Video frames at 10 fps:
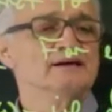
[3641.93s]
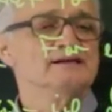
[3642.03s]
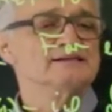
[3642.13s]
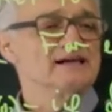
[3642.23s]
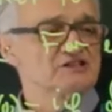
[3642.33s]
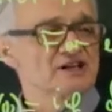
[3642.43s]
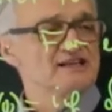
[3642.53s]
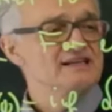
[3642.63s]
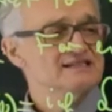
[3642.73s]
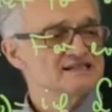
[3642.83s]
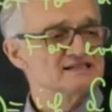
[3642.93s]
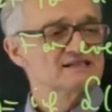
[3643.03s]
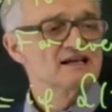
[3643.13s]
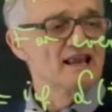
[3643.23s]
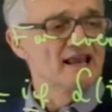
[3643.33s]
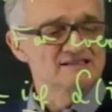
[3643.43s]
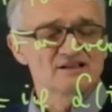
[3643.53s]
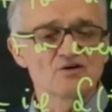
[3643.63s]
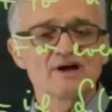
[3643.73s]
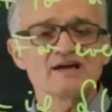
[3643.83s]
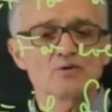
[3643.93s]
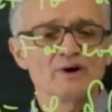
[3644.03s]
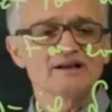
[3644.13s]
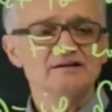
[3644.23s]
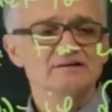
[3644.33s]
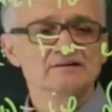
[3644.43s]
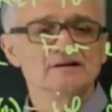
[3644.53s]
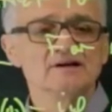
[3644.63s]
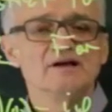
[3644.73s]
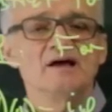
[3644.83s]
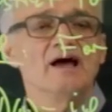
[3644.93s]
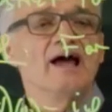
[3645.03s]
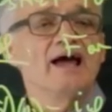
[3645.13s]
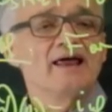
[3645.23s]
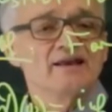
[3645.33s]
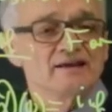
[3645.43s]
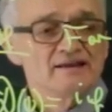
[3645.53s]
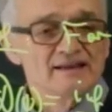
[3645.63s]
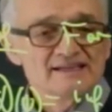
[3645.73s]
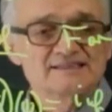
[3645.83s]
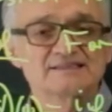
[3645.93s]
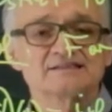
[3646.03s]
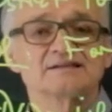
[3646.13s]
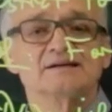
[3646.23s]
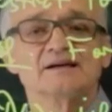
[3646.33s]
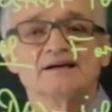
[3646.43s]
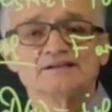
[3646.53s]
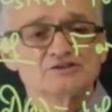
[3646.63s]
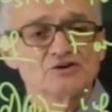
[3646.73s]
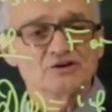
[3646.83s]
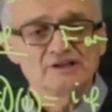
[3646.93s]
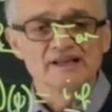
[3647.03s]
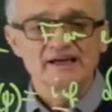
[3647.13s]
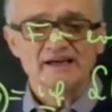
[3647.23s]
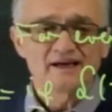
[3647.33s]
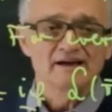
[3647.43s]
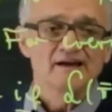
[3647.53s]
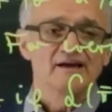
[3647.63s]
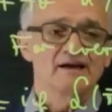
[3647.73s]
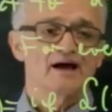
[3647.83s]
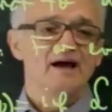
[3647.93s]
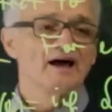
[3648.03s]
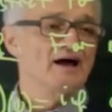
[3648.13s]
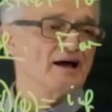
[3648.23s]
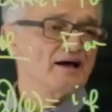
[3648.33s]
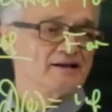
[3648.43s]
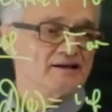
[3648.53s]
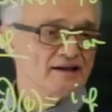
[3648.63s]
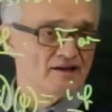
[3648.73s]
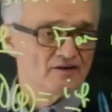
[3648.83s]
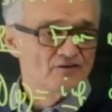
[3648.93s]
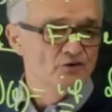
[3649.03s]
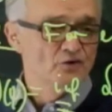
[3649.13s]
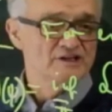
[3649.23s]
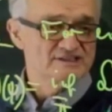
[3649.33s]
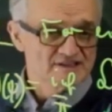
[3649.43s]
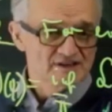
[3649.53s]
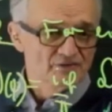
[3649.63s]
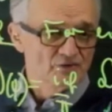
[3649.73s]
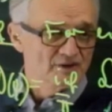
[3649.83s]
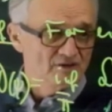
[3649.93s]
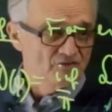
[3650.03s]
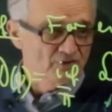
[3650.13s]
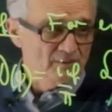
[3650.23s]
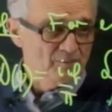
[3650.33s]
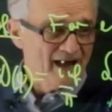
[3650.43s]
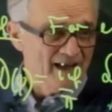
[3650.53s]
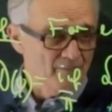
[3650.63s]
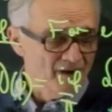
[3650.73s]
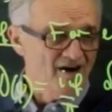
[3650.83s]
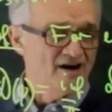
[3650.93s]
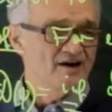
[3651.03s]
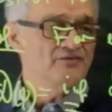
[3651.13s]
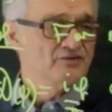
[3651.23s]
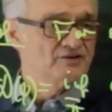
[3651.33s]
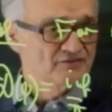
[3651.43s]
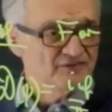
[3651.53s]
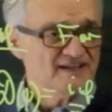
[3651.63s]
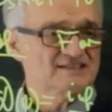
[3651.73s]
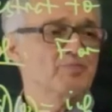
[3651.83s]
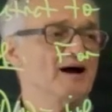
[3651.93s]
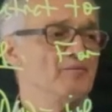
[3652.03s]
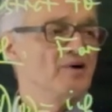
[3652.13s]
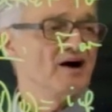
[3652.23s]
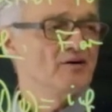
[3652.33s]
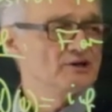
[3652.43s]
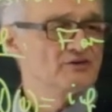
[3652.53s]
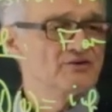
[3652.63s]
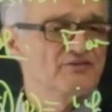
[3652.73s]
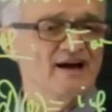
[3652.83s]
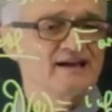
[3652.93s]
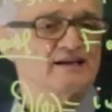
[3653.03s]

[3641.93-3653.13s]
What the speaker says: such that this is less than or equal. And this is certainly for the pi bar, for the fixed pi bar, which we find